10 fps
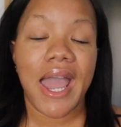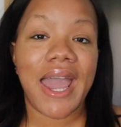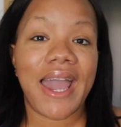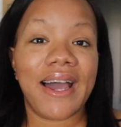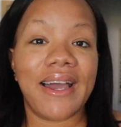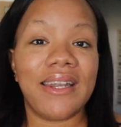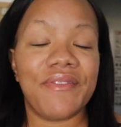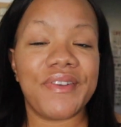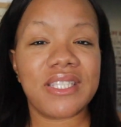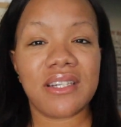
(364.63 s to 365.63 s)
And
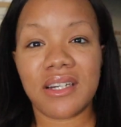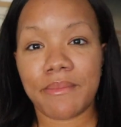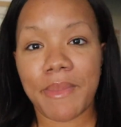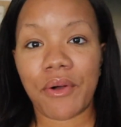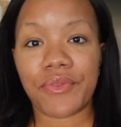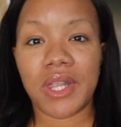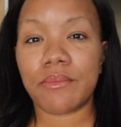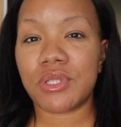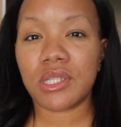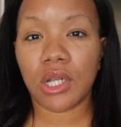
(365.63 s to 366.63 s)
if it's a good amount, then
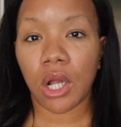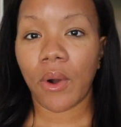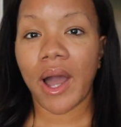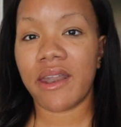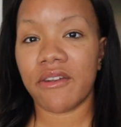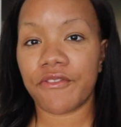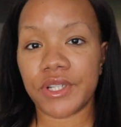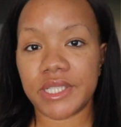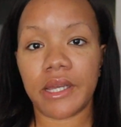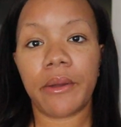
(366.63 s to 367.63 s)
I'm just gonna go ahead and
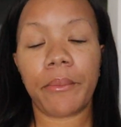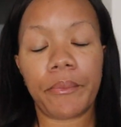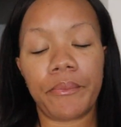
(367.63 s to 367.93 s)
freeze it.